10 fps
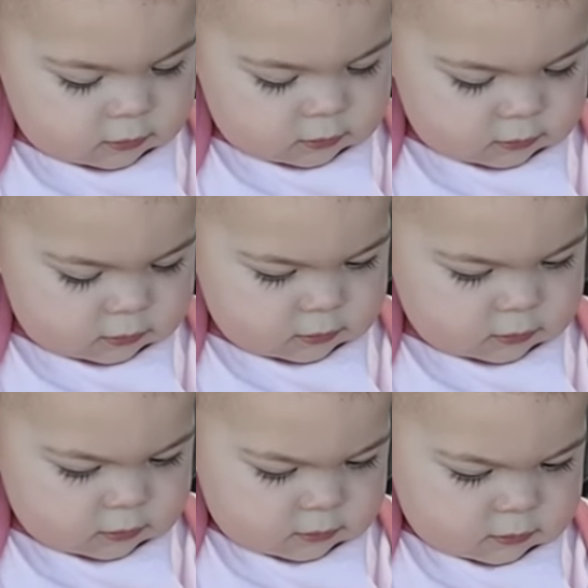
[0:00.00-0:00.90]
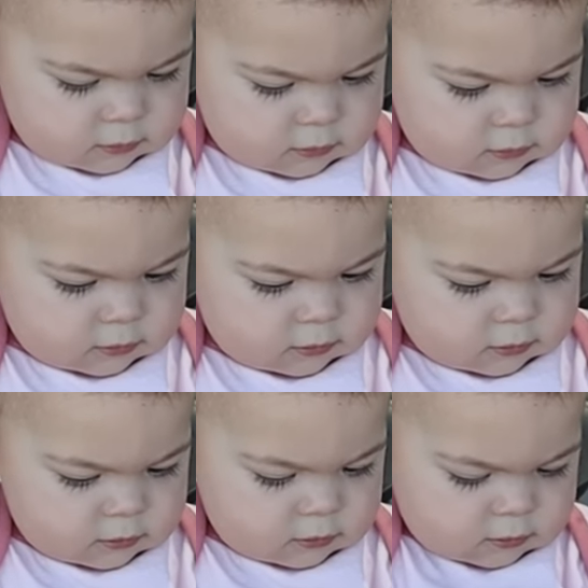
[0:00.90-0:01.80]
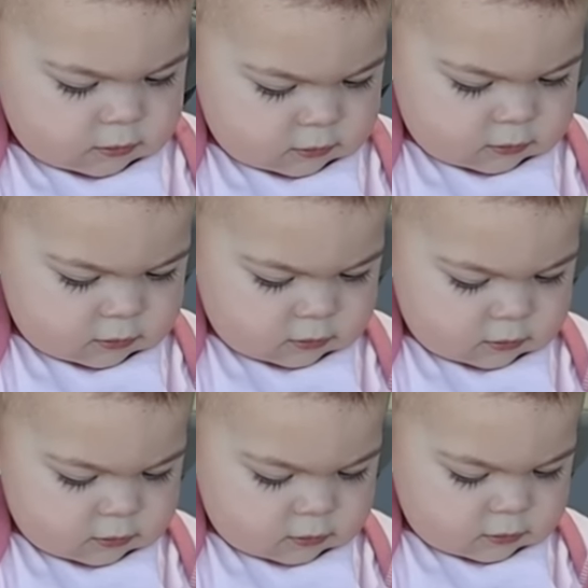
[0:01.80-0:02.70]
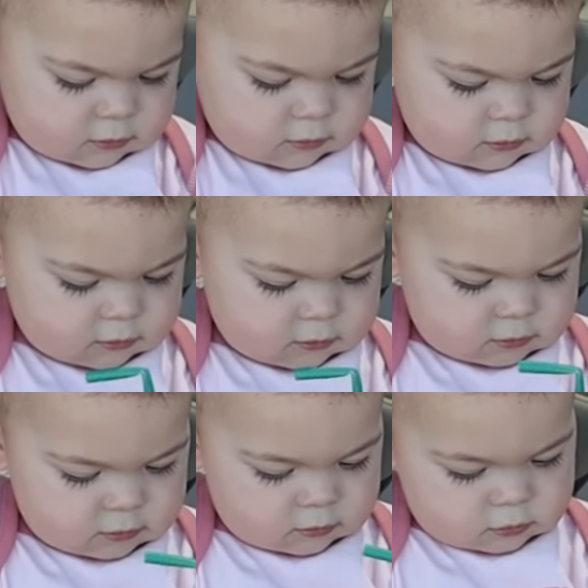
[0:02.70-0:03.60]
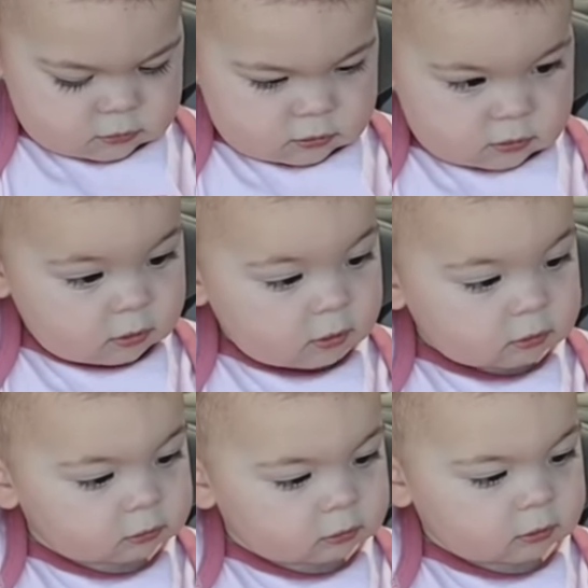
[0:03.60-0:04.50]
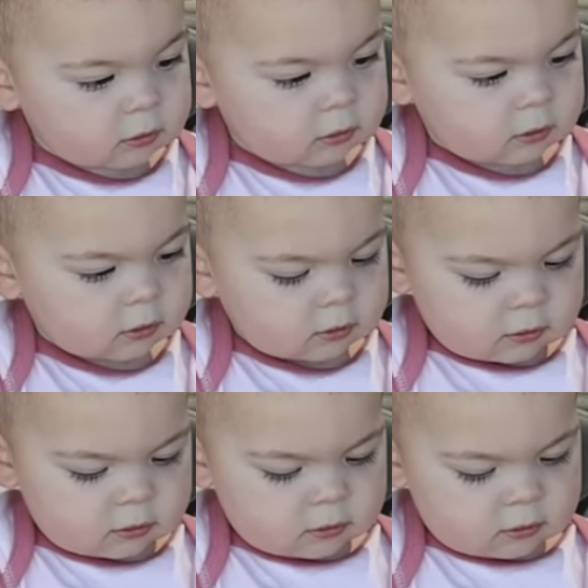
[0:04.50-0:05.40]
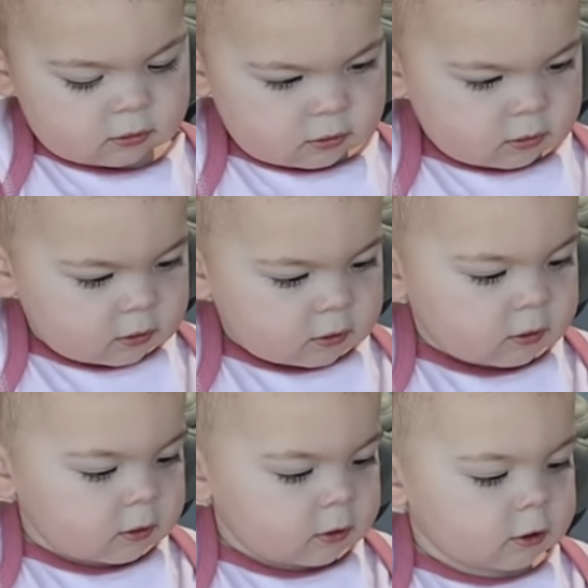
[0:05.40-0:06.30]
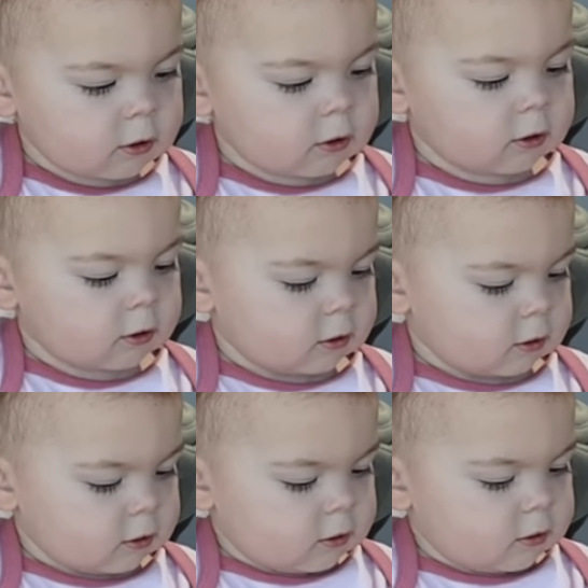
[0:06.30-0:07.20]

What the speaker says: The person shown says nothing.